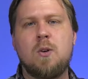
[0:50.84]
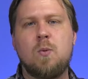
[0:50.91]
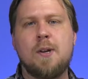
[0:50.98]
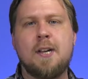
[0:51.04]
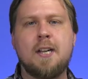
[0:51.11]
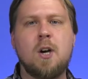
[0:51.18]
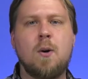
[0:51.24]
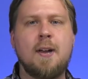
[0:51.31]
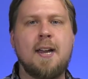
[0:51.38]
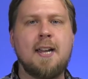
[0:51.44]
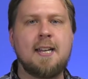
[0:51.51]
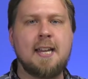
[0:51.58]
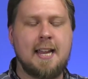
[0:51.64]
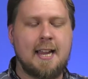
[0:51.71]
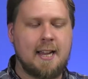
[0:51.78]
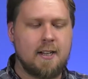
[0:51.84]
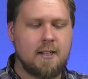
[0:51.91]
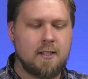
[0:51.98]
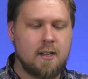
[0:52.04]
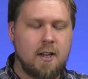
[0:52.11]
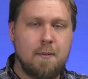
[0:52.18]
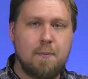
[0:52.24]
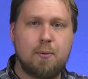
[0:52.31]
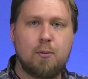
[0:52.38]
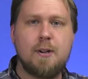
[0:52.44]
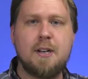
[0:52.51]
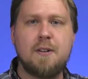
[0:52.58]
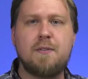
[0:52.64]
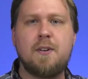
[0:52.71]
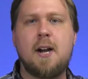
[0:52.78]
We can go ahead and
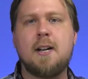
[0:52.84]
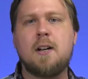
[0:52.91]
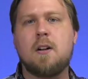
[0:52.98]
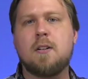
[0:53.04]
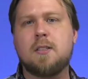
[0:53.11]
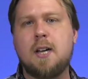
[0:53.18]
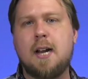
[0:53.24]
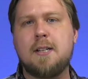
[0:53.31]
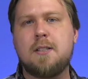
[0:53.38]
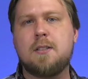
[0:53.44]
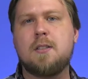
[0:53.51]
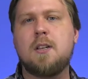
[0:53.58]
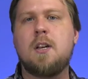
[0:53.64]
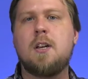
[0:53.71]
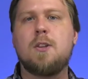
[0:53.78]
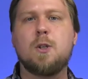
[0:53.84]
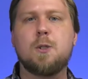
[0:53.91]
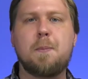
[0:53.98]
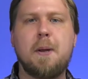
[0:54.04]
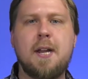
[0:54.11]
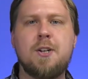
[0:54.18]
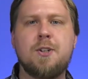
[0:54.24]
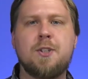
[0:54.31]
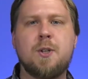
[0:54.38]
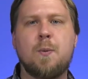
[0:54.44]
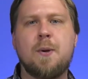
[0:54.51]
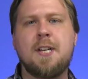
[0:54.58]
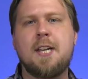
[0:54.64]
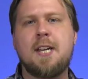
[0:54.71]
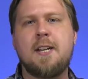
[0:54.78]
predefine our sites, those pages that
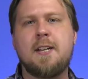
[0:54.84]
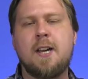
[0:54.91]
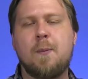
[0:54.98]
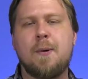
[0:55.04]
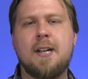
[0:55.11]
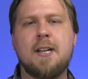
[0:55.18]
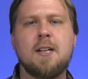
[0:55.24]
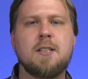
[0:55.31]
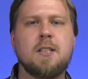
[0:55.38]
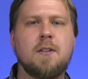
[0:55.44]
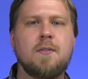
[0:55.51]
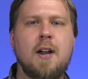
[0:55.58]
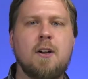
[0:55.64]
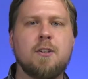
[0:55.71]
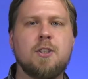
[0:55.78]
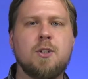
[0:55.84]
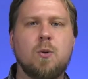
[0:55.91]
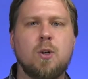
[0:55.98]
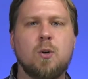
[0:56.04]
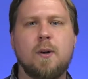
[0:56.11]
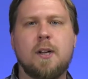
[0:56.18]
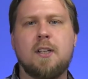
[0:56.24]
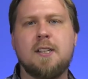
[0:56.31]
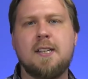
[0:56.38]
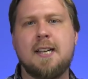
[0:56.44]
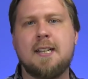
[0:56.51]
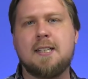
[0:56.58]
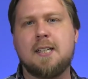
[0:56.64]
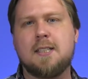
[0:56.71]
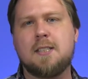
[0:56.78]
we need, and we can get stuff out the door quickly
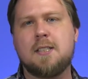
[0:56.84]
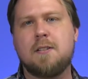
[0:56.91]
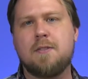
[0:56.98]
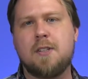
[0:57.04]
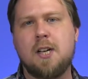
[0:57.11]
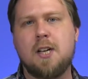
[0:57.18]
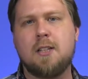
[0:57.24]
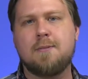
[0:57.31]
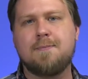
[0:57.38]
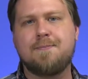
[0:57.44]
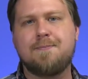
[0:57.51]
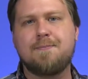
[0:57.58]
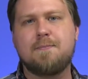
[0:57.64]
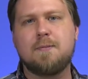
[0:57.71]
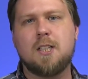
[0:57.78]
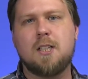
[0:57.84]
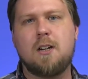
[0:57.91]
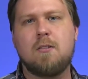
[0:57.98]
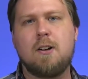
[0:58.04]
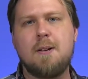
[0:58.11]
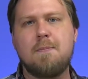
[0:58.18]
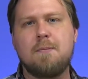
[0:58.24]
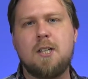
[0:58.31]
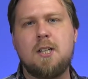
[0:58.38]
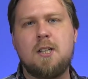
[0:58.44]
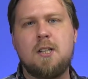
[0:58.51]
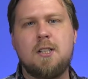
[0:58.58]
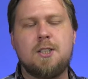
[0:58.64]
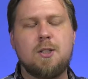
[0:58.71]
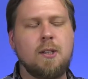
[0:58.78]
and get stuff done. All right.
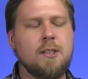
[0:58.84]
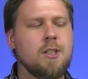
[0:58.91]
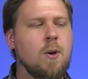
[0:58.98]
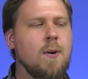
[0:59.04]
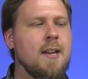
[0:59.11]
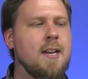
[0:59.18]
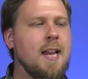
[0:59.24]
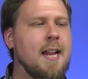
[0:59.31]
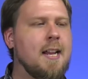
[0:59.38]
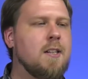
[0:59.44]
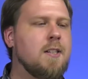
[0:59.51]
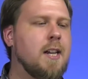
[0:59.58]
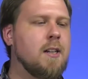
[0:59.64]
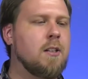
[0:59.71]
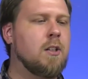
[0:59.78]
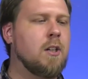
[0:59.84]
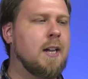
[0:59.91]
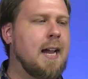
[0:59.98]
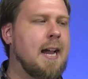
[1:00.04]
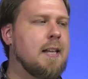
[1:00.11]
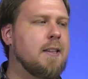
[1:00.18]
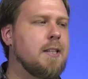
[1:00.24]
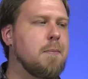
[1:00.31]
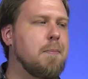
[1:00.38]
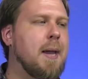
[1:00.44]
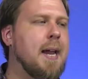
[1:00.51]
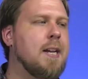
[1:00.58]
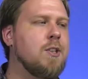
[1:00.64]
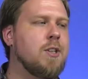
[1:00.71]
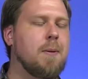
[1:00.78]
So let's go ahead and take a look at the
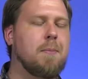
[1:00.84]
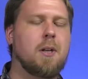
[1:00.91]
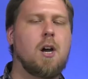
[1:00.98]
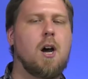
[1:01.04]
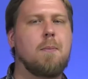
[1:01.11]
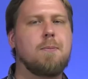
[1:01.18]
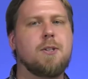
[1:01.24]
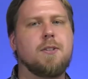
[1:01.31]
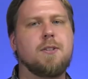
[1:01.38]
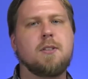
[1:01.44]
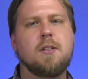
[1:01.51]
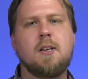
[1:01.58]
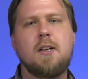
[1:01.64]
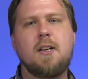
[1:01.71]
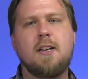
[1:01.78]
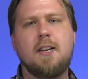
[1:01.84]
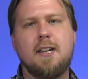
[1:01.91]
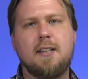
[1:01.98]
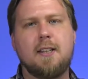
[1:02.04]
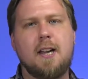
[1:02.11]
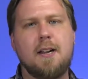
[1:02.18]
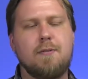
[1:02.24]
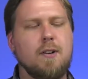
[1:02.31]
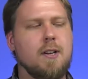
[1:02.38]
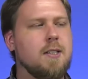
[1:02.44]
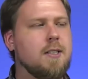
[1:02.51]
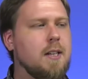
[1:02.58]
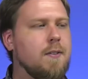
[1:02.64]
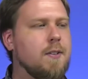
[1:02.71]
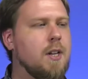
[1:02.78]
page template options in Liferay
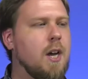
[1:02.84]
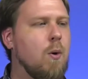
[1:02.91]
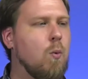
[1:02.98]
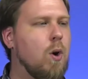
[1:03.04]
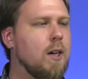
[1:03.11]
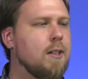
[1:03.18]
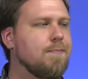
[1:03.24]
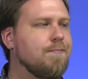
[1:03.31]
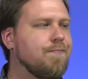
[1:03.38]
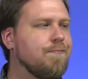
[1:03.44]
7.1.